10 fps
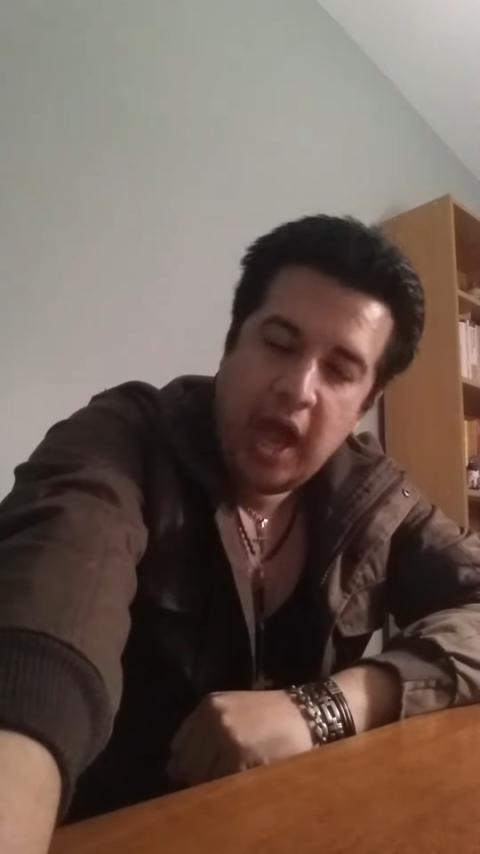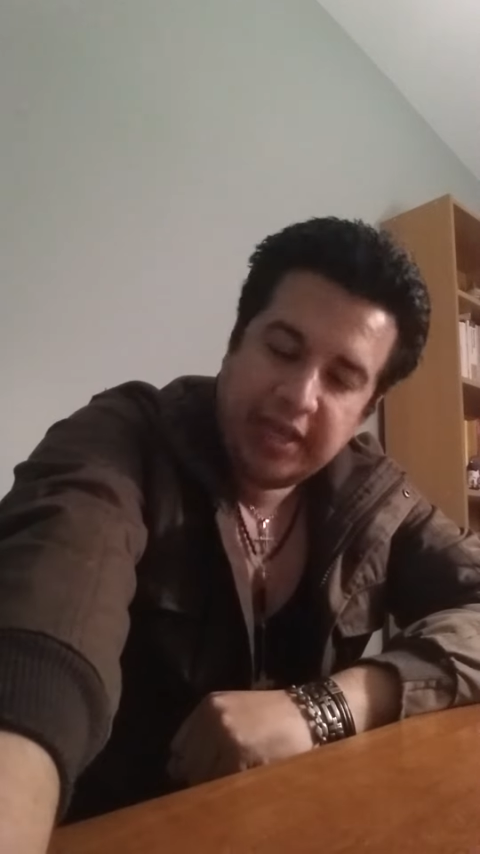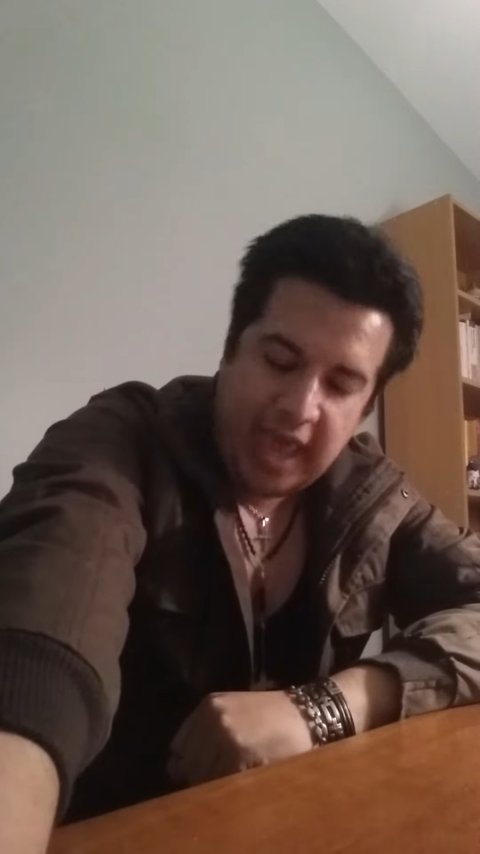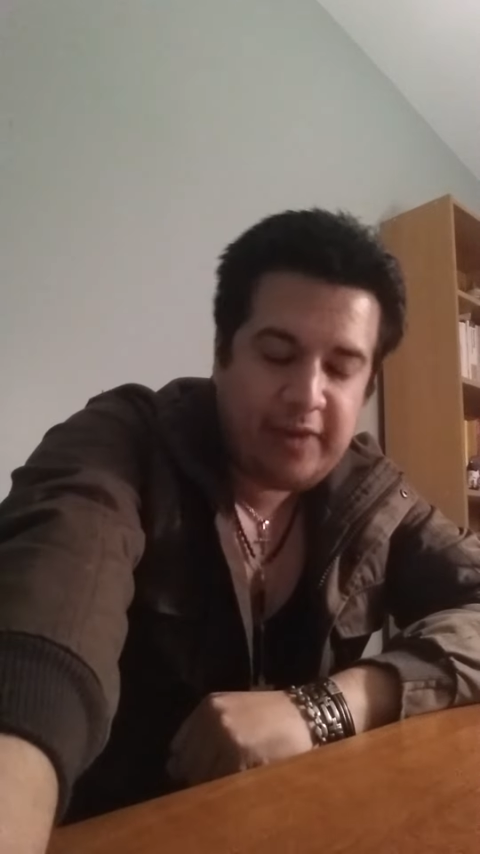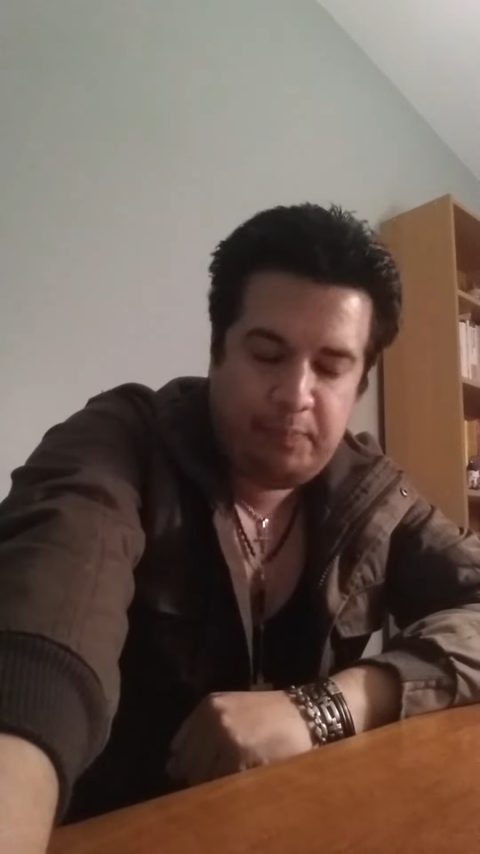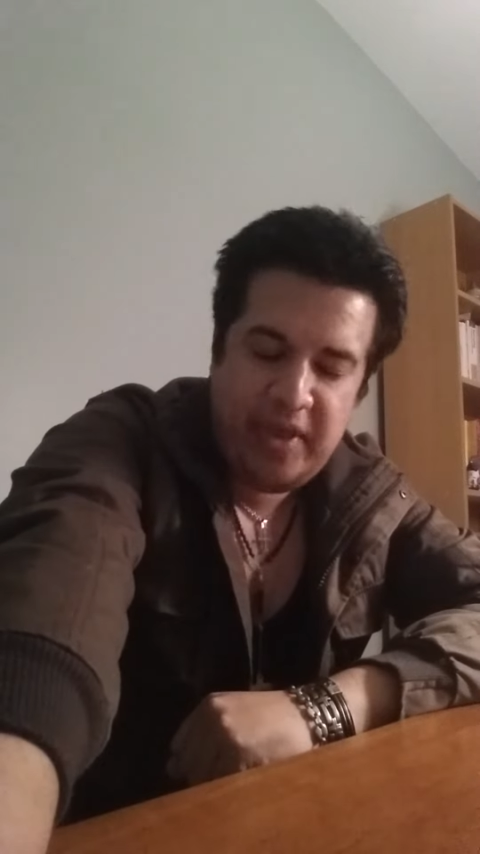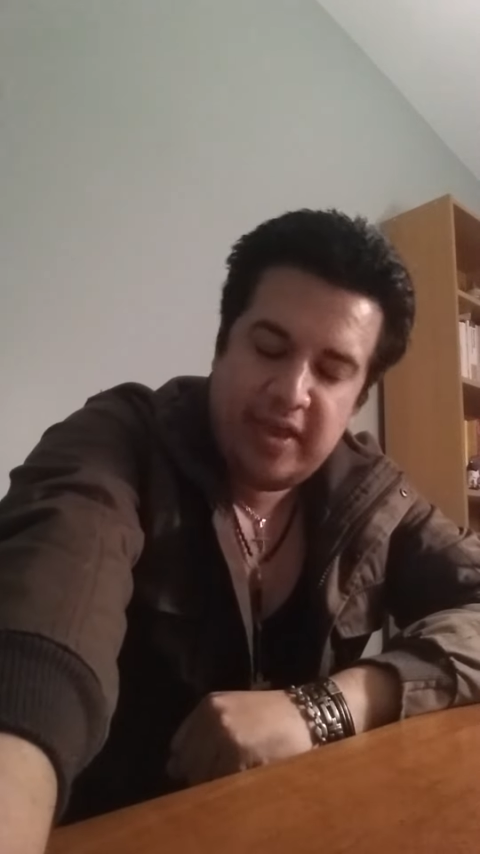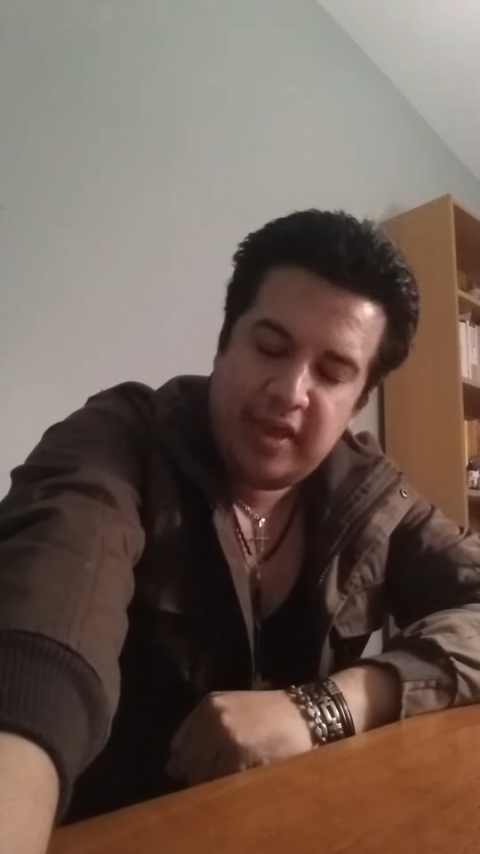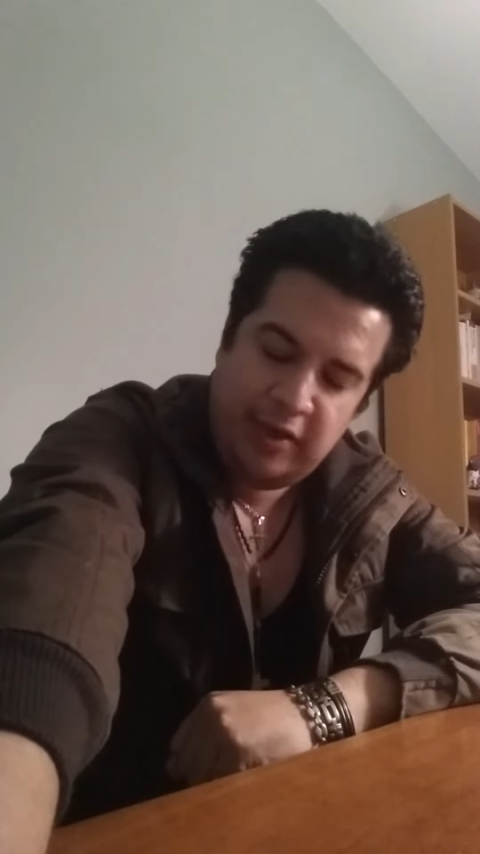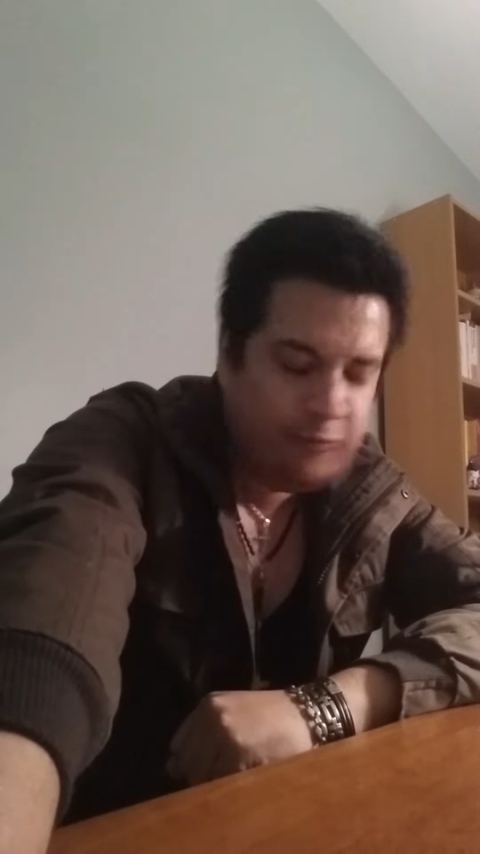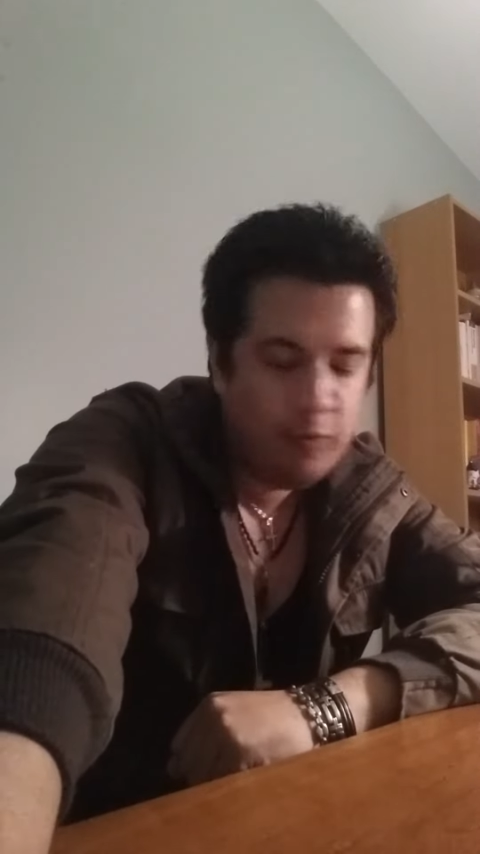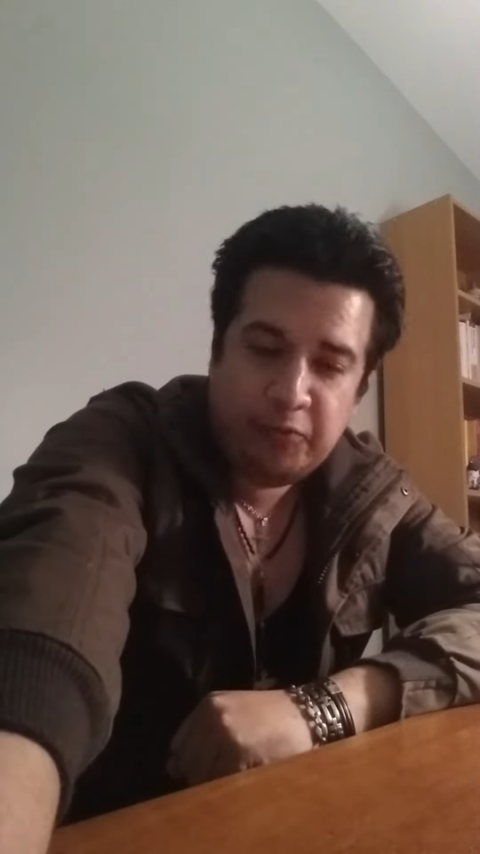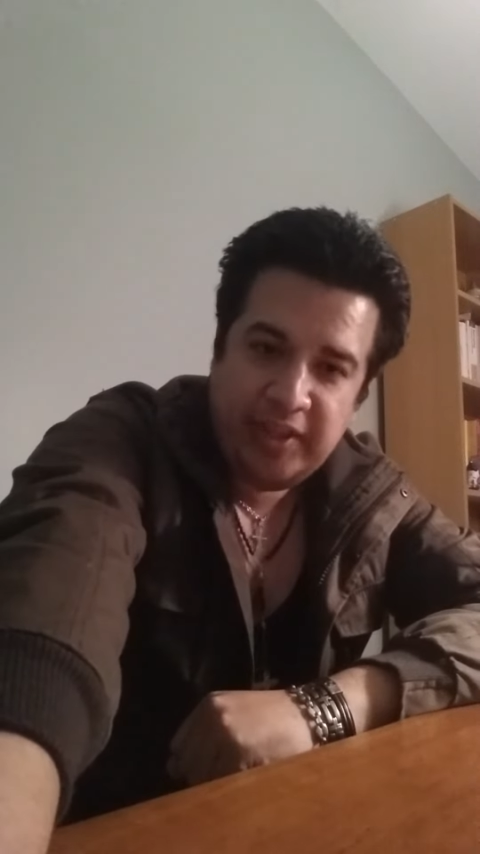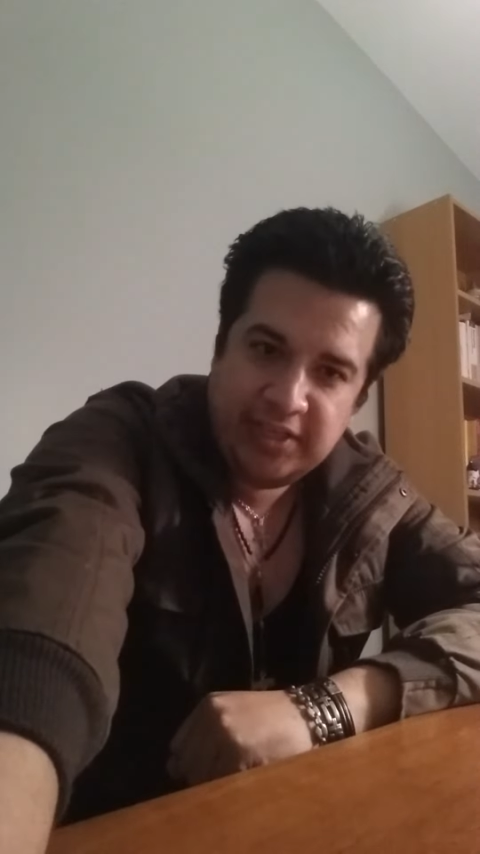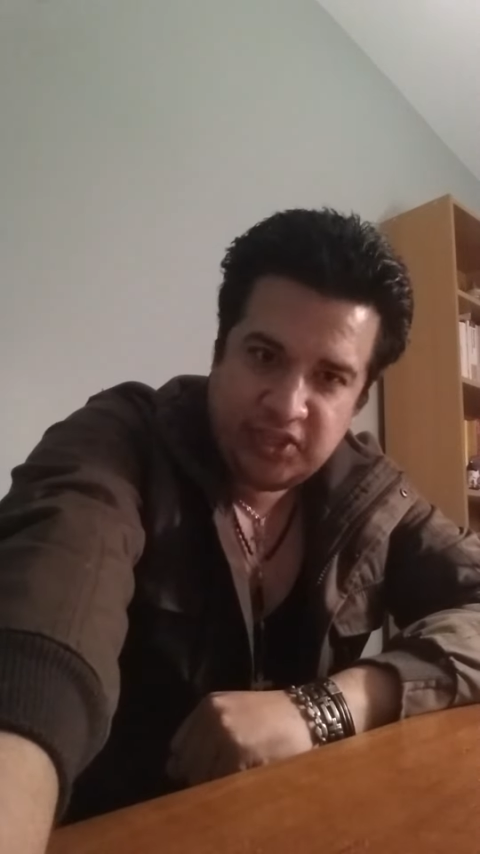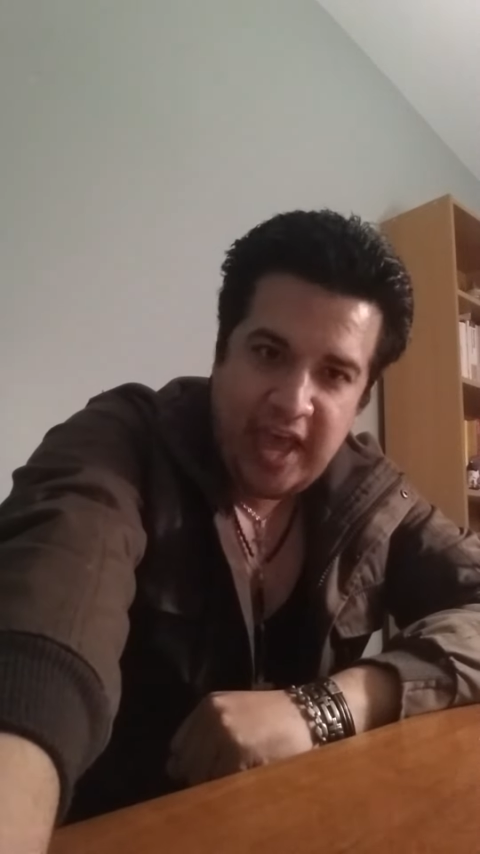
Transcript: can be ruthless